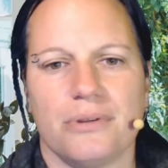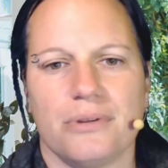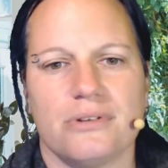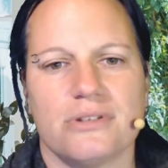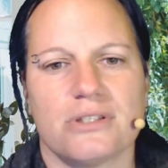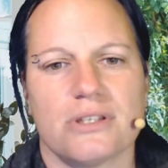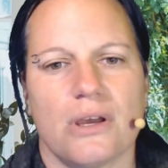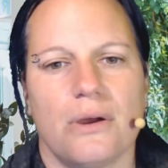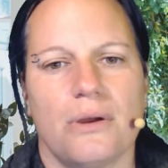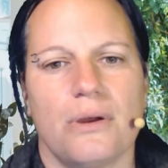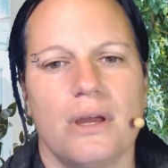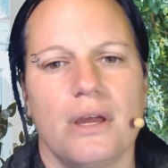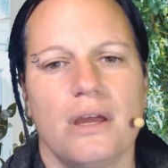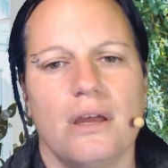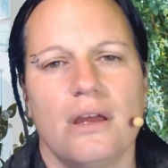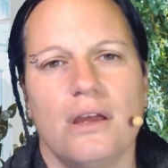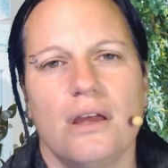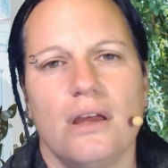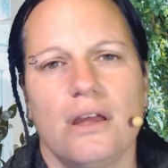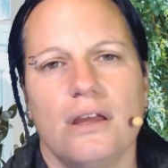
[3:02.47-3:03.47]
So
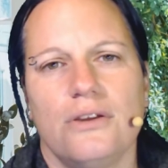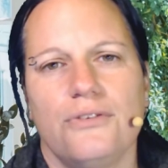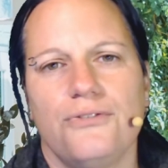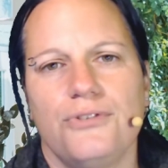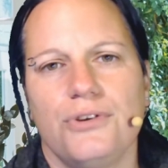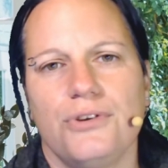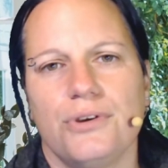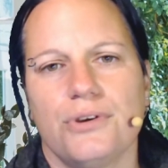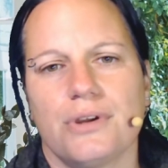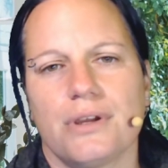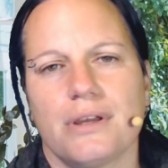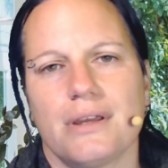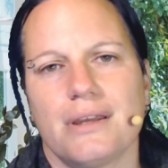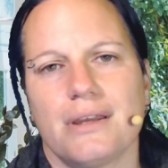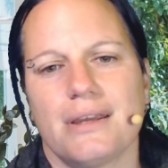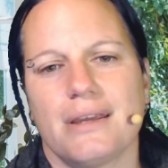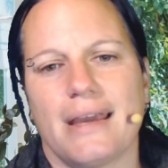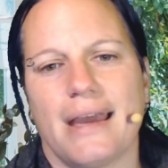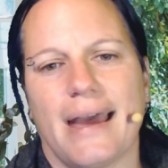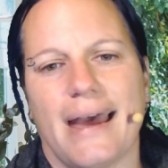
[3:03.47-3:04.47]
if you
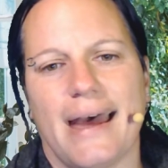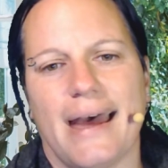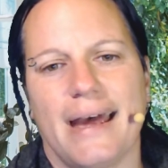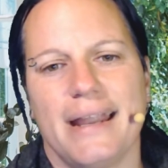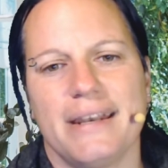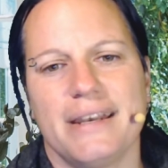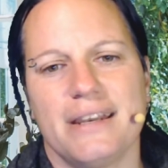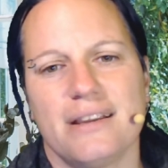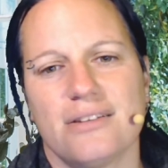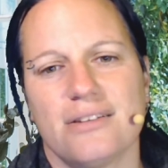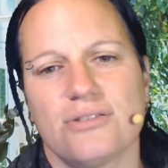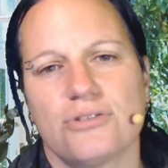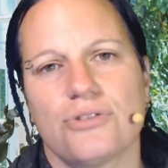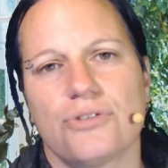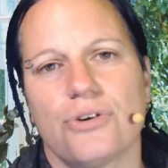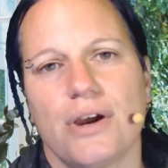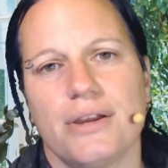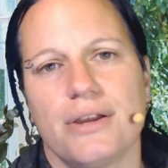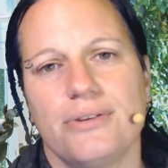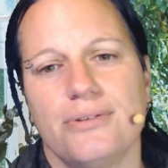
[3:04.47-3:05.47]
can,
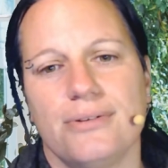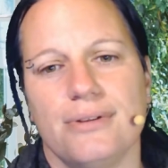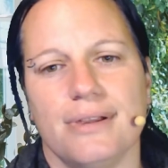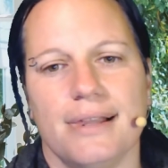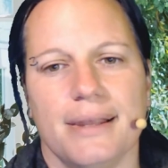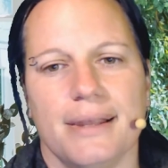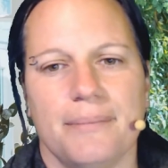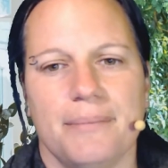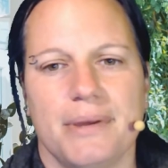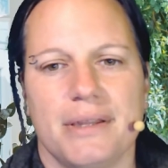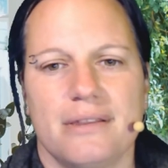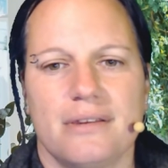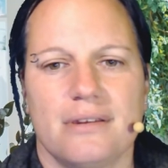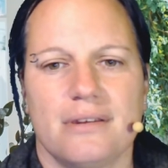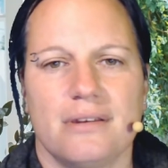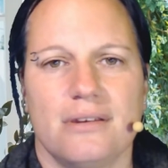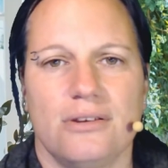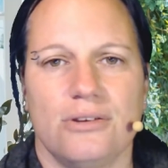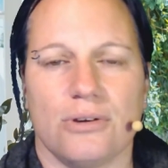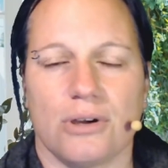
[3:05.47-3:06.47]
try to limit
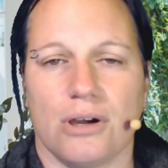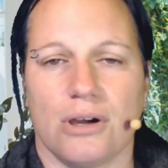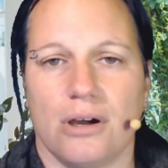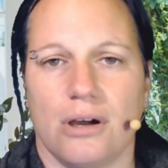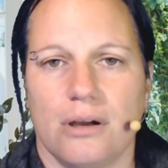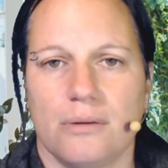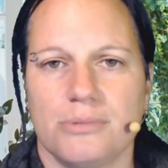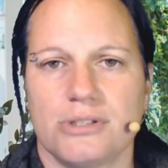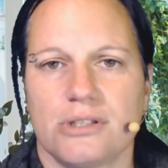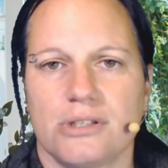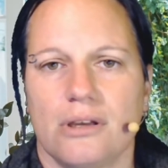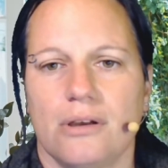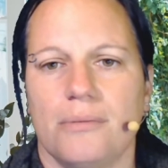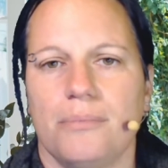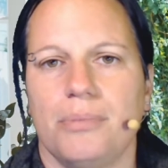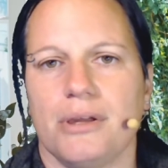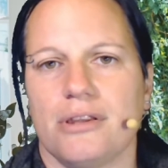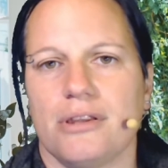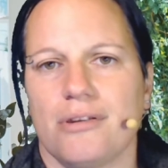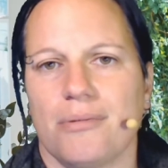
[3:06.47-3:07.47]
your carbs a
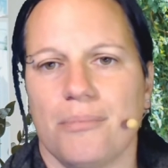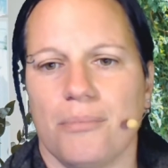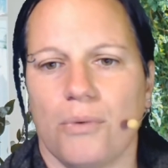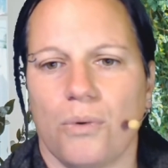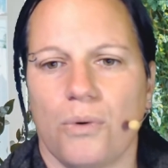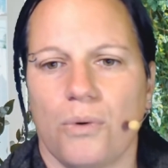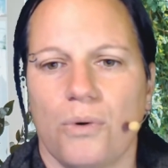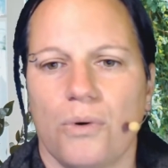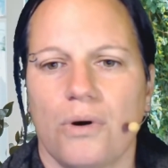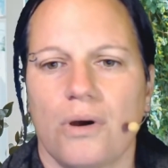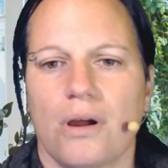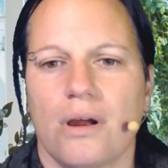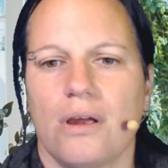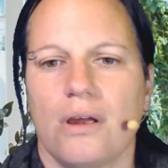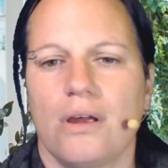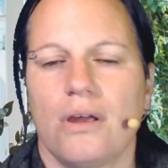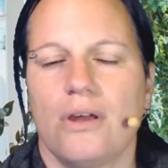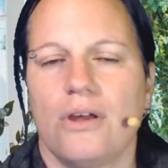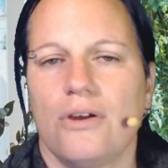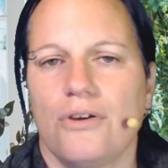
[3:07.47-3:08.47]
bit more
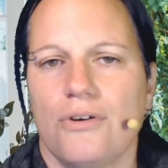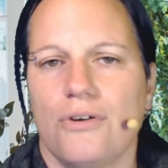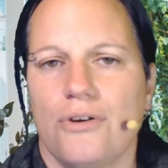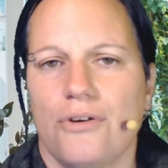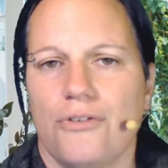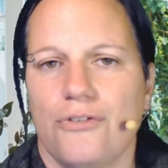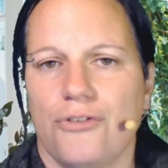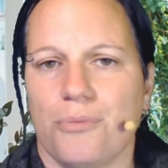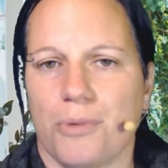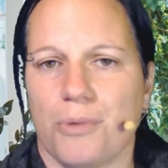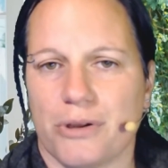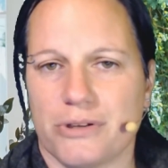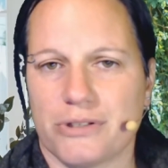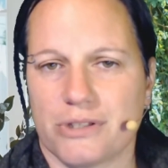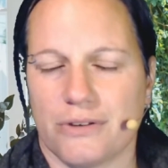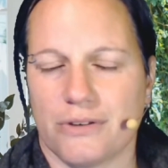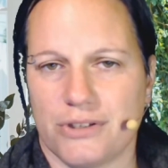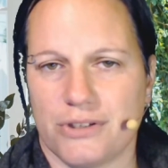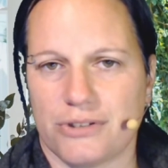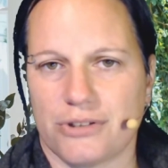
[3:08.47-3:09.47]
for most
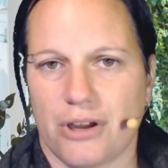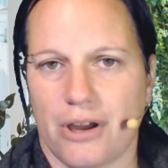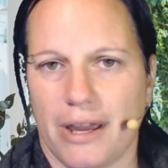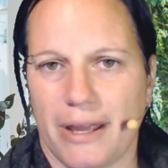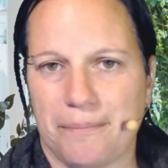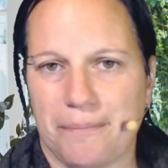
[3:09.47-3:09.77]
of the time,